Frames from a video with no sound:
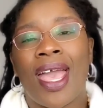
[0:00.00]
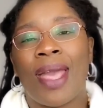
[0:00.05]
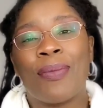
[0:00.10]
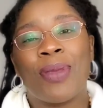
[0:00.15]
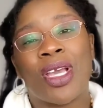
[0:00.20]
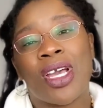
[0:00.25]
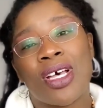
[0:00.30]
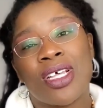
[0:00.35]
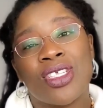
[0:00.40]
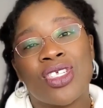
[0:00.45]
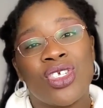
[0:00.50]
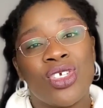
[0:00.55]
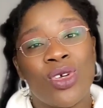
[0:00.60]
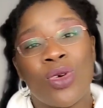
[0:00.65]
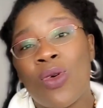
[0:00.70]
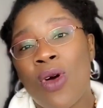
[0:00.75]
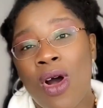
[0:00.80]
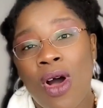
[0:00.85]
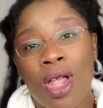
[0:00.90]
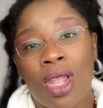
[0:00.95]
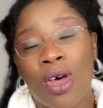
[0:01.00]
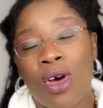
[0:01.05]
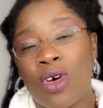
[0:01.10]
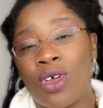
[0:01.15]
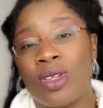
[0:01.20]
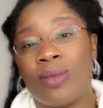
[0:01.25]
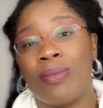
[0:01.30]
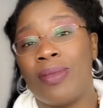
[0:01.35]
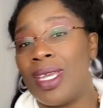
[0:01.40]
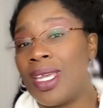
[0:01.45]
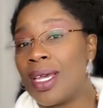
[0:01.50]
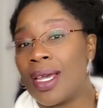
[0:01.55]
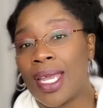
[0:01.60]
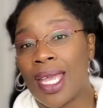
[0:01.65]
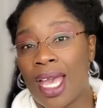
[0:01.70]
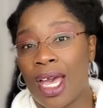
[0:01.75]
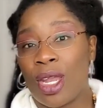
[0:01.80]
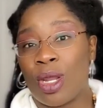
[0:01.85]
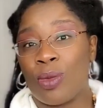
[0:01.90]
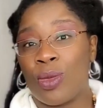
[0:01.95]
because you all are holding me
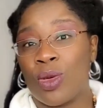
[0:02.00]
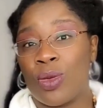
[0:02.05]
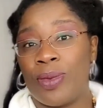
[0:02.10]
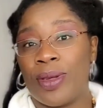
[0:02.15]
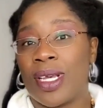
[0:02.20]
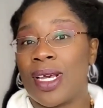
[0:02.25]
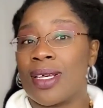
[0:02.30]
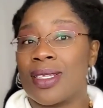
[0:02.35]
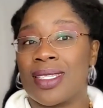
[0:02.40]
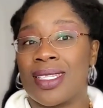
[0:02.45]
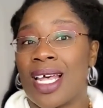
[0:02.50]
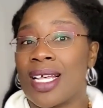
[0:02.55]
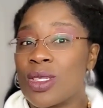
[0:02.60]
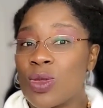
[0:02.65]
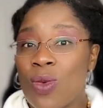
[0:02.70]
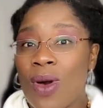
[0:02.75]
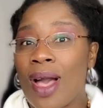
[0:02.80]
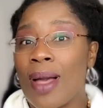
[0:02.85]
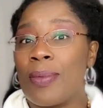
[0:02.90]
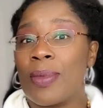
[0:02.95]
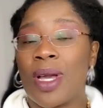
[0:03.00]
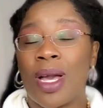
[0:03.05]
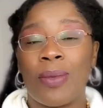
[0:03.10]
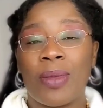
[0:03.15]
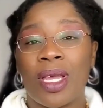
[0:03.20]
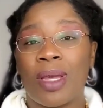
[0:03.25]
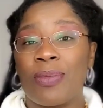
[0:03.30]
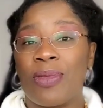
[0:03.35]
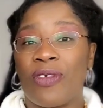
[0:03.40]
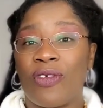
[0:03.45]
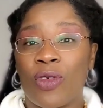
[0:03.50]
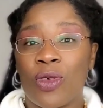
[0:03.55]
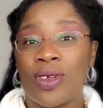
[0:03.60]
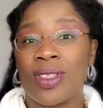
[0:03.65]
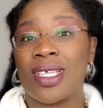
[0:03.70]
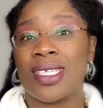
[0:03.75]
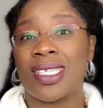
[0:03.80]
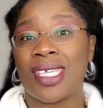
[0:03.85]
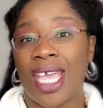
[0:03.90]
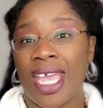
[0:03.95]
accountable, because that's why I'm coming before
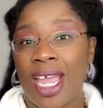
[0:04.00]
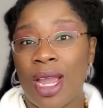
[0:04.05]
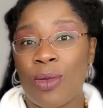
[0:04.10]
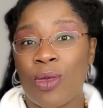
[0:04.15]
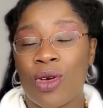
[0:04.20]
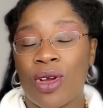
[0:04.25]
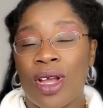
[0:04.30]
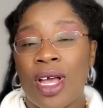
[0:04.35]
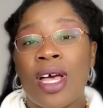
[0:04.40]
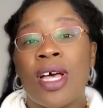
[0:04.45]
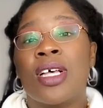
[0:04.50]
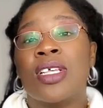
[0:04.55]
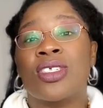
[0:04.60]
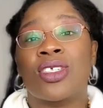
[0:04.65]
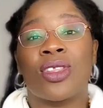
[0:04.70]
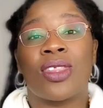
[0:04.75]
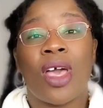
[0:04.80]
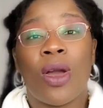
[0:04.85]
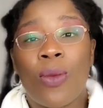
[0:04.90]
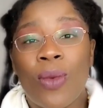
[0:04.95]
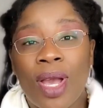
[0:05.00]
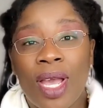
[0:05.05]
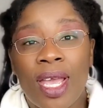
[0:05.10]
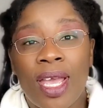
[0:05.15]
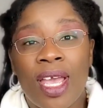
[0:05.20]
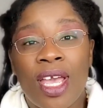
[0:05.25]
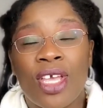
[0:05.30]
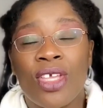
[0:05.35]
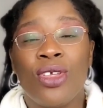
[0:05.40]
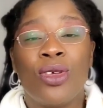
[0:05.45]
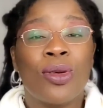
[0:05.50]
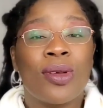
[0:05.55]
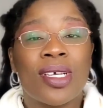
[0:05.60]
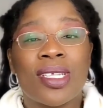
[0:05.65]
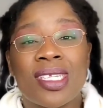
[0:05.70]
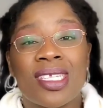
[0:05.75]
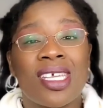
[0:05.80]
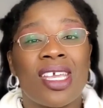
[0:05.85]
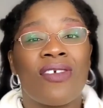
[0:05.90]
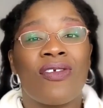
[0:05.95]
this camera. So that way you can
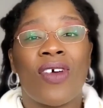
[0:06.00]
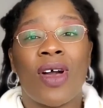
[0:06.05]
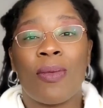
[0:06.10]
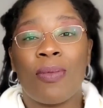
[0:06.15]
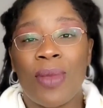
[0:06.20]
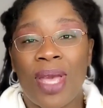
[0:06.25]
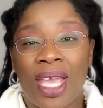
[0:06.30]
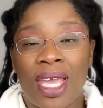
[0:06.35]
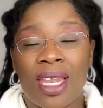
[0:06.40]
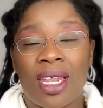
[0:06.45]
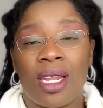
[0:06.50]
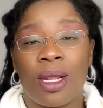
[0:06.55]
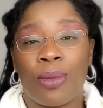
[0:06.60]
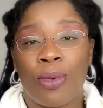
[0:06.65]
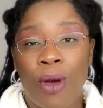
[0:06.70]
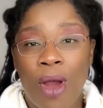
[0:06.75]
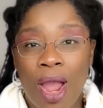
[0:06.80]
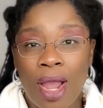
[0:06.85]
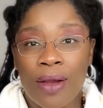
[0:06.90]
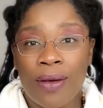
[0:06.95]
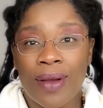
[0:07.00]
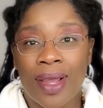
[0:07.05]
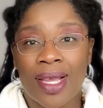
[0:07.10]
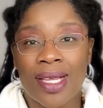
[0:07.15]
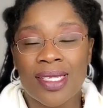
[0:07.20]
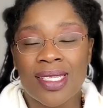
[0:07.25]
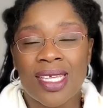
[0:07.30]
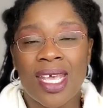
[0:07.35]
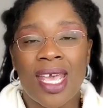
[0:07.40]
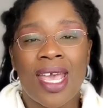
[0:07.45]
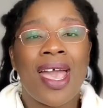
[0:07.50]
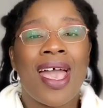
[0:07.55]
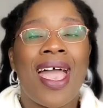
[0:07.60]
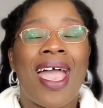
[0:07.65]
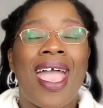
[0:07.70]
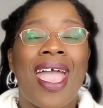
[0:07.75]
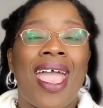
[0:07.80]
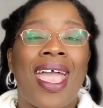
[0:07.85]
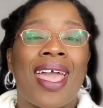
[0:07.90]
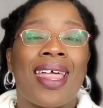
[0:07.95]
see if I'm making any progress.
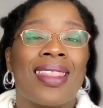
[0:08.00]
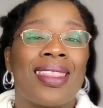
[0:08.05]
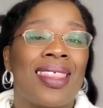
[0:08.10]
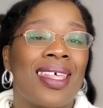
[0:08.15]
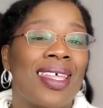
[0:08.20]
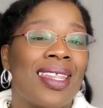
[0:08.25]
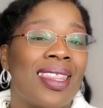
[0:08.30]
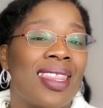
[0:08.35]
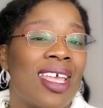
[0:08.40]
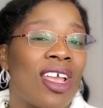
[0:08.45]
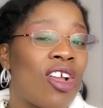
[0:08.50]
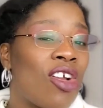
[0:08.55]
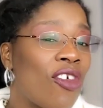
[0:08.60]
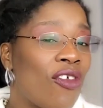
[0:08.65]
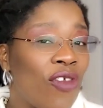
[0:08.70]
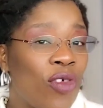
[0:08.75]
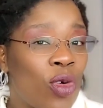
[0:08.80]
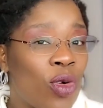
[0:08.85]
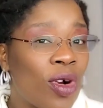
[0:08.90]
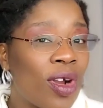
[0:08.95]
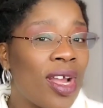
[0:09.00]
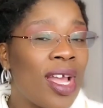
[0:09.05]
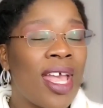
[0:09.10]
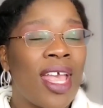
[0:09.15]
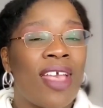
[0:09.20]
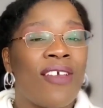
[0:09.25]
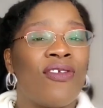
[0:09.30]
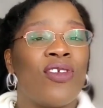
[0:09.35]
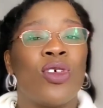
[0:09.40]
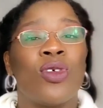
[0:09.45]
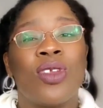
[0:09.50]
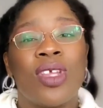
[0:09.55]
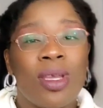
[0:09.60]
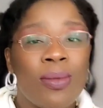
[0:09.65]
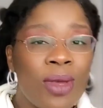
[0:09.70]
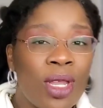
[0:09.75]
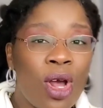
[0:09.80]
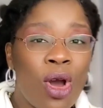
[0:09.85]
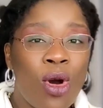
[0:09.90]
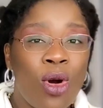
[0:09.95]
And then therefore, if you need
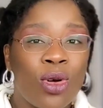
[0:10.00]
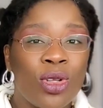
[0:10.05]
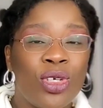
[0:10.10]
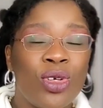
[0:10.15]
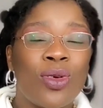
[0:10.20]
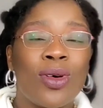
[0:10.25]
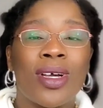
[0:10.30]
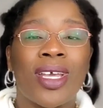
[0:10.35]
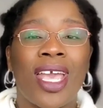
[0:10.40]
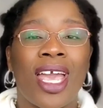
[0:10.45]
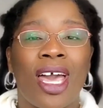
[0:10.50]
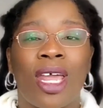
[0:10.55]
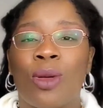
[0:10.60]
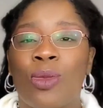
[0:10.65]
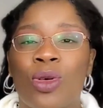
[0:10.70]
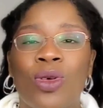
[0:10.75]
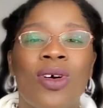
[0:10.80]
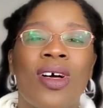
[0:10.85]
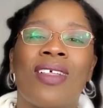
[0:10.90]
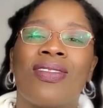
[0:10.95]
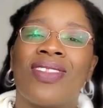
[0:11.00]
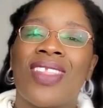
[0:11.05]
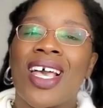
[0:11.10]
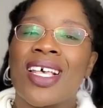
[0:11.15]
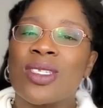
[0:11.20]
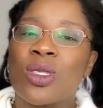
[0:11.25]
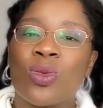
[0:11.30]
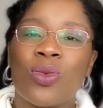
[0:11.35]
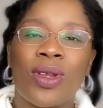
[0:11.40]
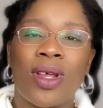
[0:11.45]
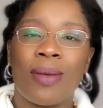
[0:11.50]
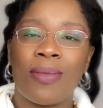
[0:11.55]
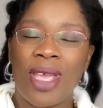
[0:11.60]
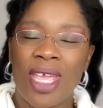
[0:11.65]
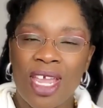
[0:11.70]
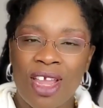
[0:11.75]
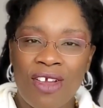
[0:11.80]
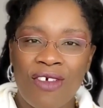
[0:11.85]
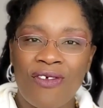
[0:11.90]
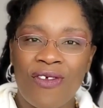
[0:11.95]
me to hold you accountable, that's what I'm
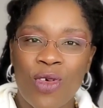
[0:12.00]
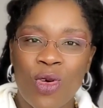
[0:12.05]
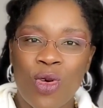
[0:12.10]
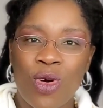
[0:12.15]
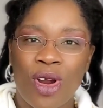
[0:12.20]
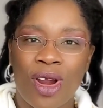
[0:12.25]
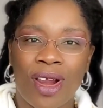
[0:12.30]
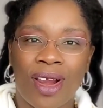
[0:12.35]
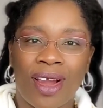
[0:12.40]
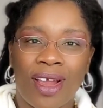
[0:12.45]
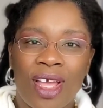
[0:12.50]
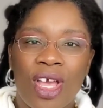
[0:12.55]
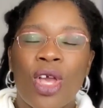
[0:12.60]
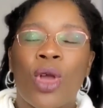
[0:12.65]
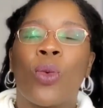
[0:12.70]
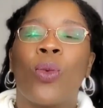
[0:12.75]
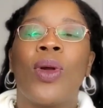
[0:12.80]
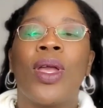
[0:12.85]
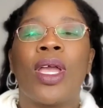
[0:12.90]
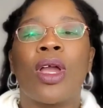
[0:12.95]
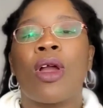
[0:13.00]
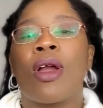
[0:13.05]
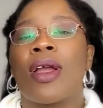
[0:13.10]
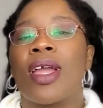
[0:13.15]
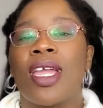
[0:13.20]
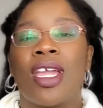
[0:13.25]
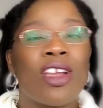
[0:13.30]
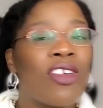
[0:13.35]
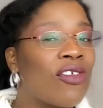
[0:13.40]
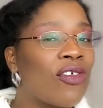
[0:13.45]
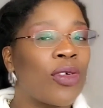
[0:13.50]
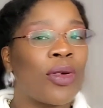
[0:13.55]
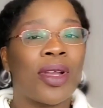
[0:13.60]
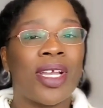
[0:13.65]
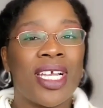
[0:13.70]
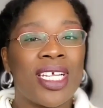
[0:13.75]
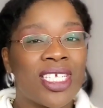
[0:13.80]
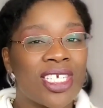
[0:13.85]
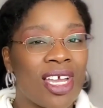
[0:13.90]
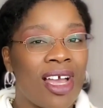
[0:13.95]
here for. We are here for
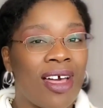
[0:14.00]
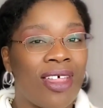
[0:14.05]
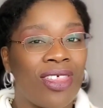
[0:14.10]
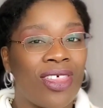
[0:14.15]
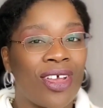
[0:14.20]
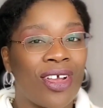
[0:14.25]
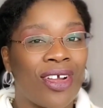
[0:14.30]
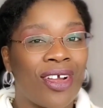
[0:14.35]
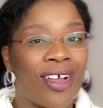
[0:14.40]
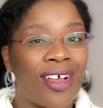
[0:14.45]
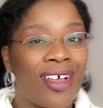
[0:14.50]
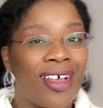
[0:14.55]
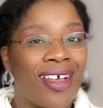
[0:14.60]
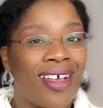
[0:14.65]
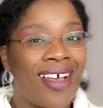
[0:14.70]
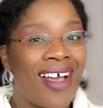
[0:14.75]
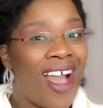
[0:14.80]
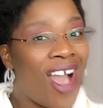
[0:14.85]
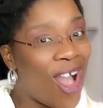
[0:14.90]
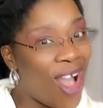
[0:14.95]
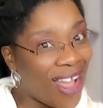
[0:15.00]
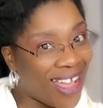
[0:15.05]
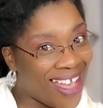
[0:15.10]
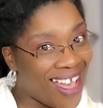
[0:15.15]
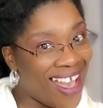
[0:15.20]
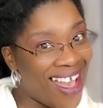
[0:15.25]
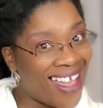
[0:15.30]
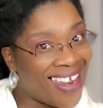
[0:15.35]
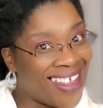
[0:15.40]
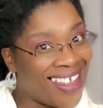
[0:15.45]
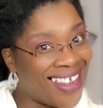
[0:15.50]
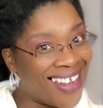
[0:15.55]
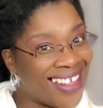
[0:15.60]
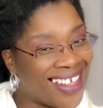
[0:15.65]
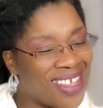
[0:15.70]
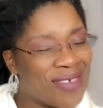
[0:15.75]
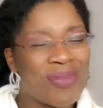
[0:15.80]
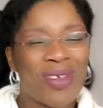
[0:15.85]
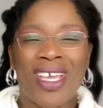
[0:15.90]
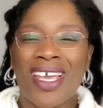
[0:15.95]
each other. I got it?
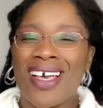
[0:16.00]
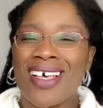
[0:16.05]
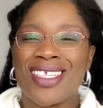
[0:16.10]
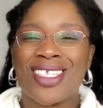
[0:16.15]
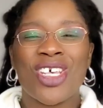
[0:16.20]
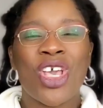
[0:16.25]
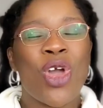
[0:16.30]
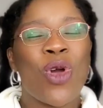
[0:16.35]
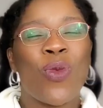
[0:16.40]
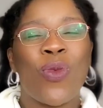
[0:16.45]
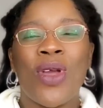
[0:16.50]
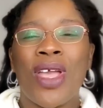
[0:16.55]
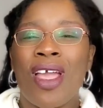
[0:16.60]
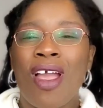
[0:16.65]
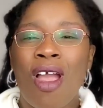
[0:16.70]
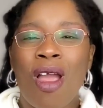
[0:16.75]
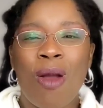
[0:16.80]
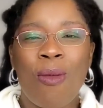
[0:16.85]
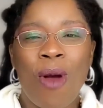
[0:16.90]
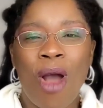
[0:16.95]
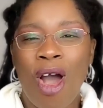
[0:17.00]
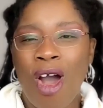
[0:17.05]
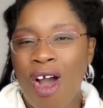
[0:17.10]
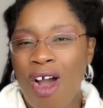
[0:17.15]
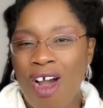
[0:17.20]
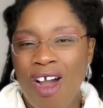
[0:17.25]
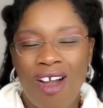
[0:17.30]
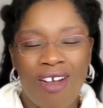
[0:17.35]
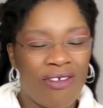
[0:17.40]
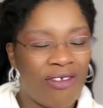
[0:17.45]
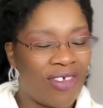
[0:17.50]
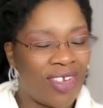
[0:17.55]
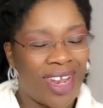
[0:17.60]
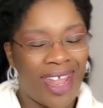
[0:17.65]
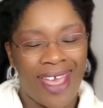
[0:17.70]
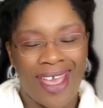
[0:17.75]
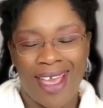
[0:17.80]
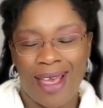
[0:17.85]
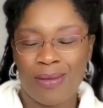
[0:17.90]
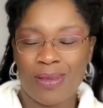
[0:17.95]
Because we are all
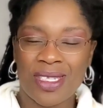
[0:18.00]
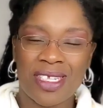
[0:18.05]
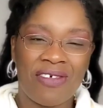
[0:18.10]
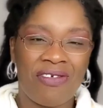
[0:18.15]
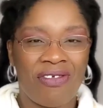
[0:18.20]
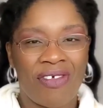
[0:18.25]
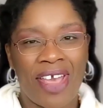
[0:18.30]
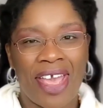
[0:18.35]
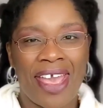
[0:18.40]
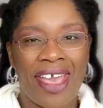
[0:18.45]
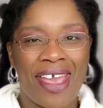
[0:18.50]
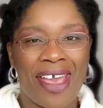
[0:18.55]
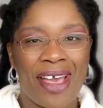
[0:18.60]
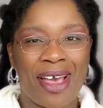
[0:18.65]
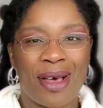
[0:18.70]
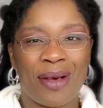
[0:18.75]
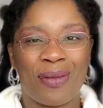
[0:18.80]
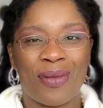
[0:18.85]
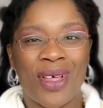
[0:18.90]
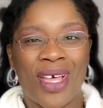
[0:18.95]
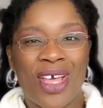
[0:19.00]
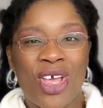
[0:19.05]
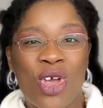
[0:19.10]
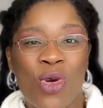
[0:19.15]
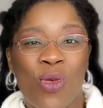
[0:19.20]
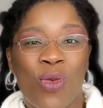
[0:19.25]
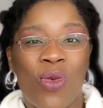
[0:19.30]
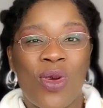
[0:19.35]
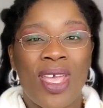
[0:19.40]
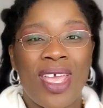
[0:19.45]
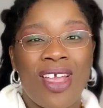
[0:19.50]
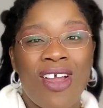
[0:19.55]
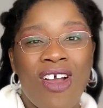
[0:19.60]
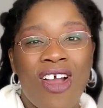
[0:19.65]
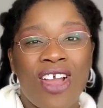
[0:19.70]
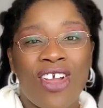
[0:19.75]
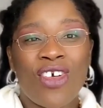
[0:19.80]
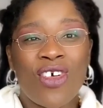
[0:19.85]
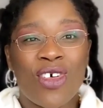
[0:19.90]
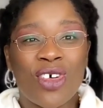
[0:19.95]
flab to fab. We
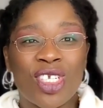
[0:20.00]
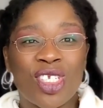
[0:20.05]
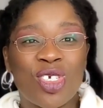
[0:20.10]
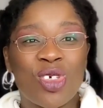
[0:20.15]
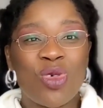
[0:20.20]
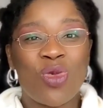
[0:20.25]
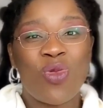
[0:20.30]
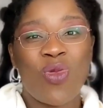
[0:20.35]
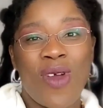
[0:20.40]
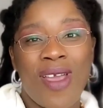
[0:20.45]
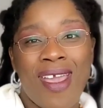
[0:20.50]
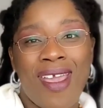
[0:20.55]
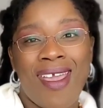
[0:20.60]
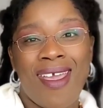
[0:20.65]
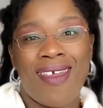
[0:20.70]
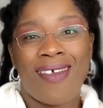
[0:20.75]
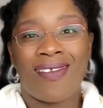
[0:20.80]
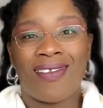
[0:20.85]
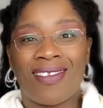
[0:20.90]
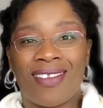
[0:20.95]
are going to win.